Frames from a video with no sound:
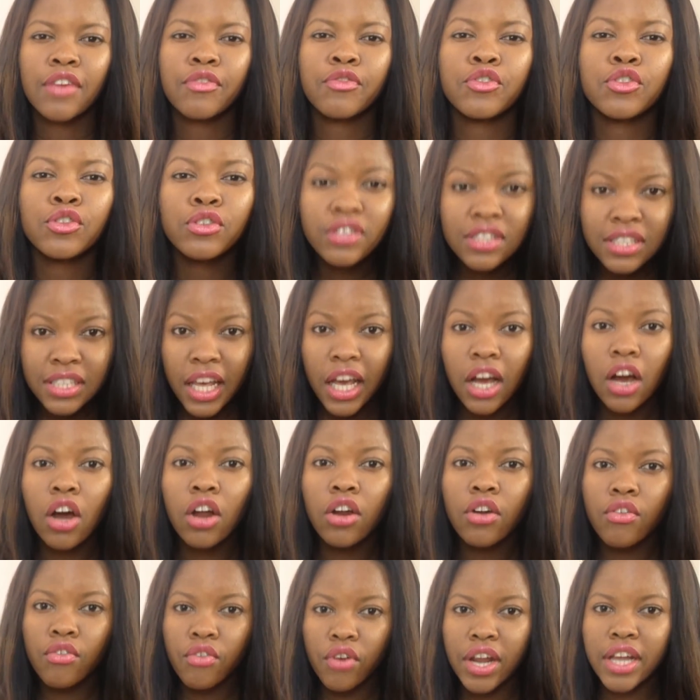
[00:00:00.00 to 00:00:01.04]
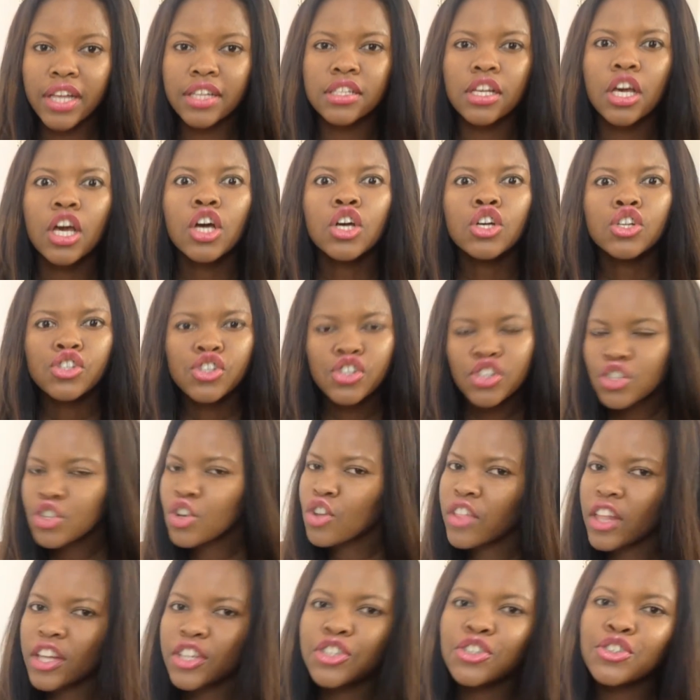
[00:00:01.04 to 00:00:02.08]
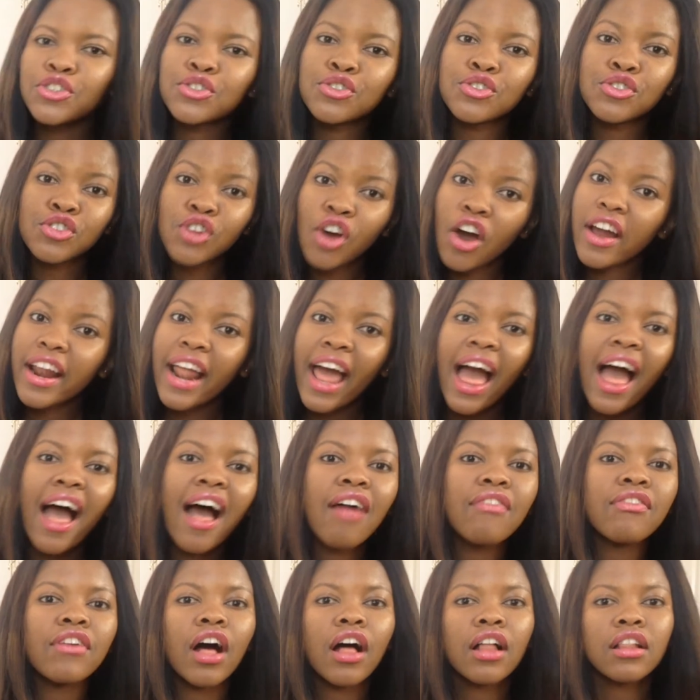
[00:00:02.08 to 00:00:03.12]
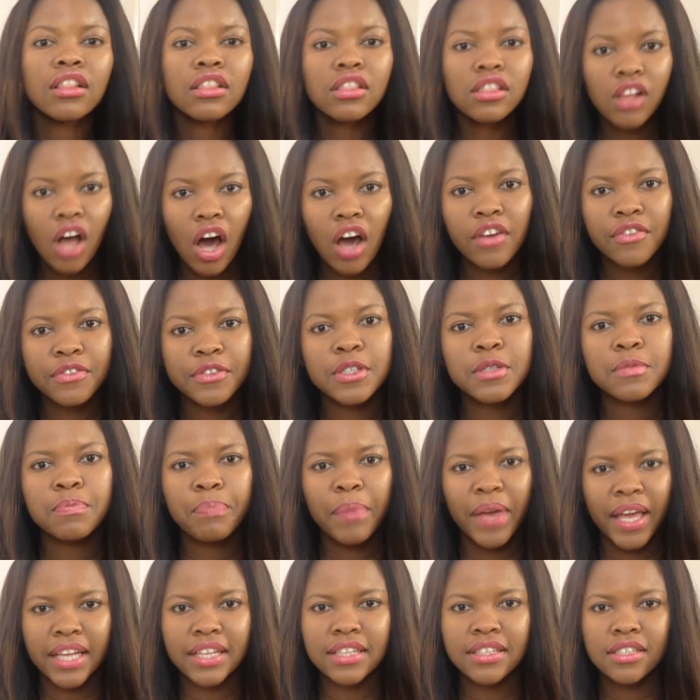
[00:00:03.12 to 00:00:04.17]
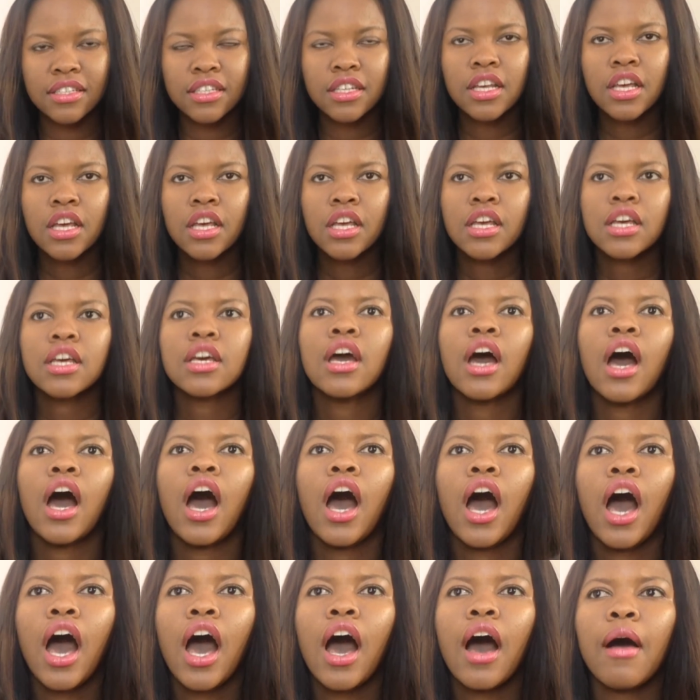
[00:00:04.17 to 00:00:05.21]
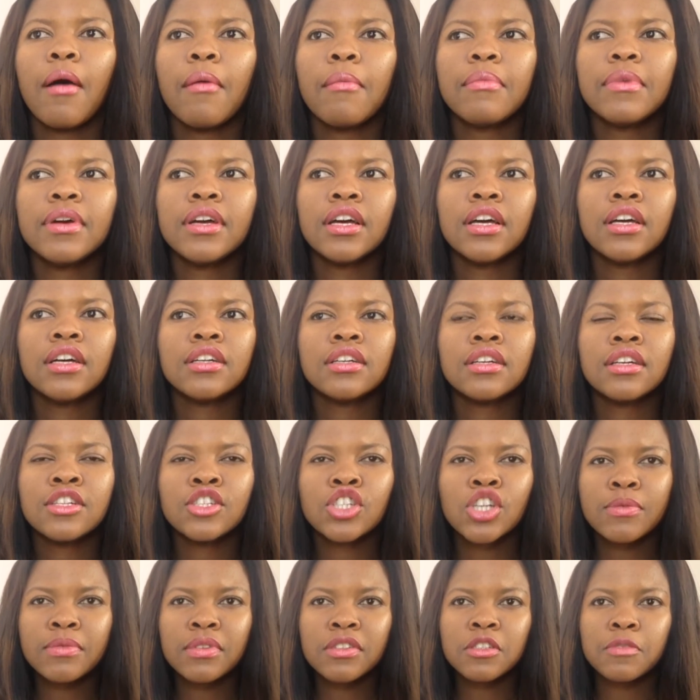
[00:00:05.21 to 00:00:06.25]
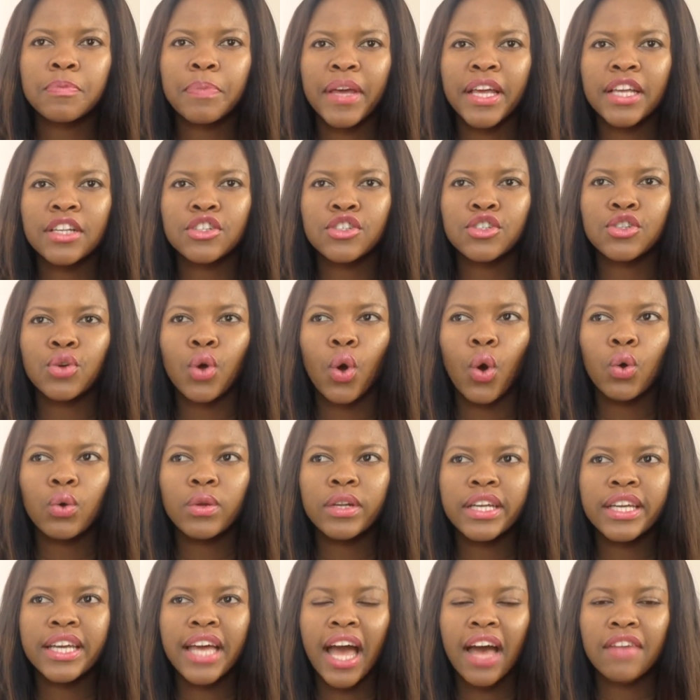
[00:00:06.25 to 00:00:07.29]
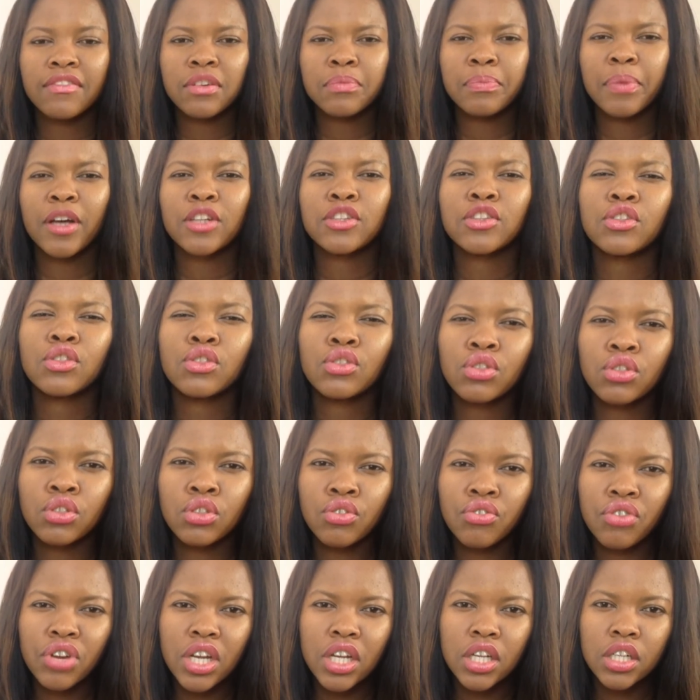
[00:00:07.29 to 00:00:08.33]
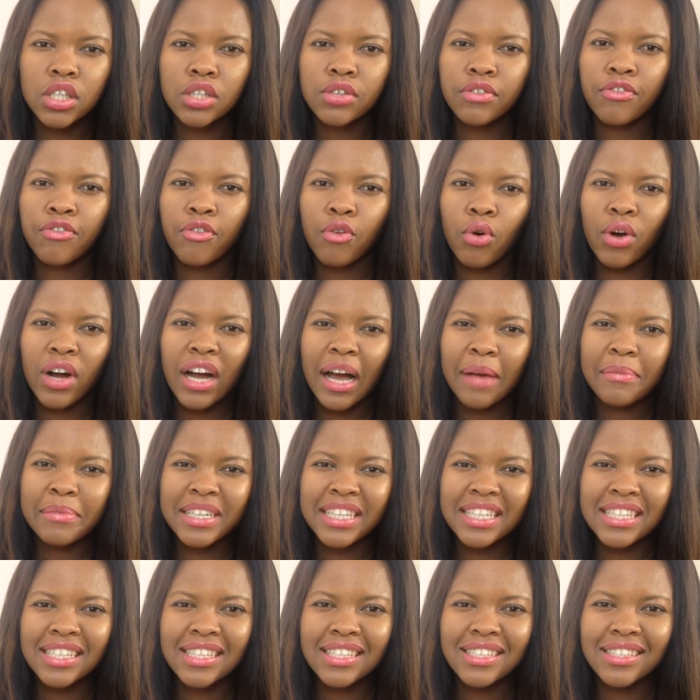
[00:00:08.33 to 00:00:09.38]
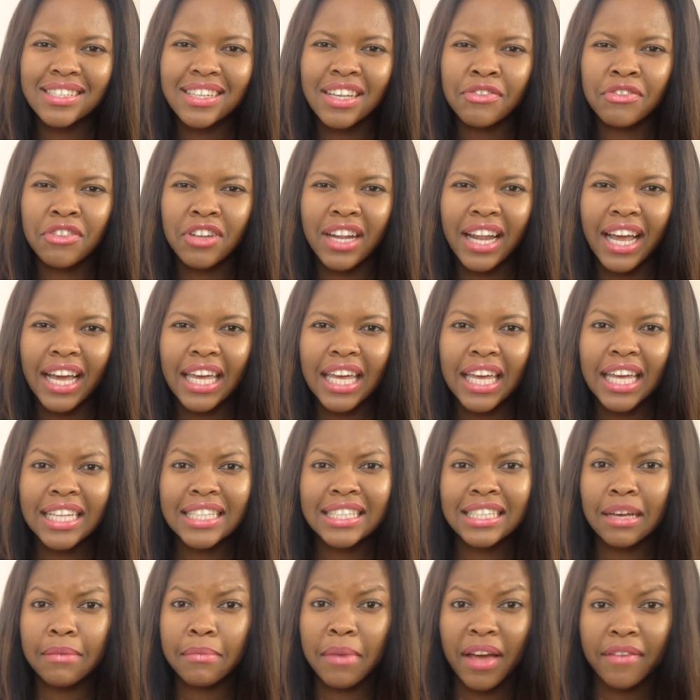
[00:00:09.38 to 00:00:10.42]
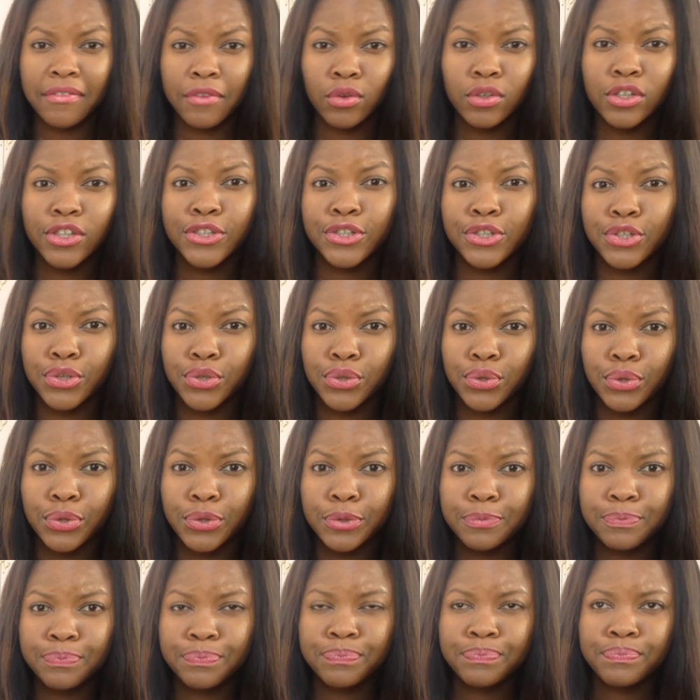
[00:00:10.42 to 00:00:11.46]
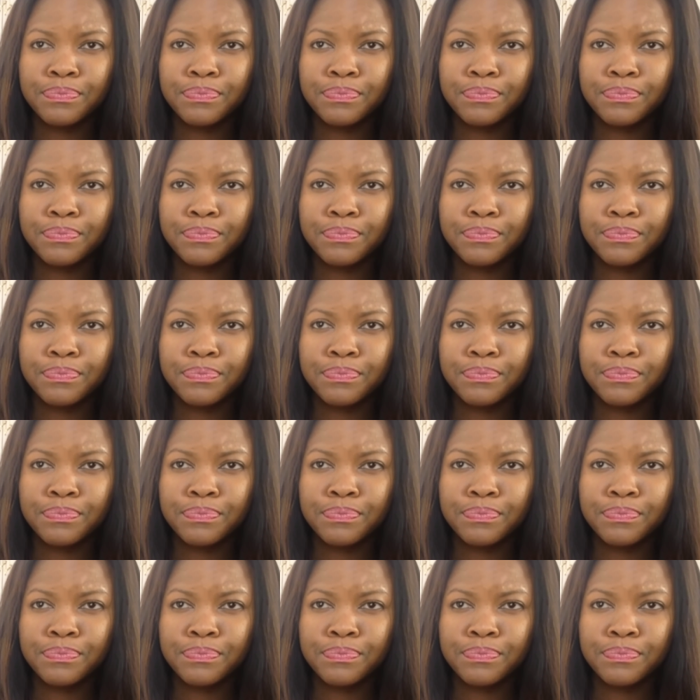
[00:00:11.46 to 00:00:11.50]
If you're staying on res, just know that you do not have a lot of space. In terms of space, you only have about 3 to 4 cupboards. If you're lucky, some have only 2.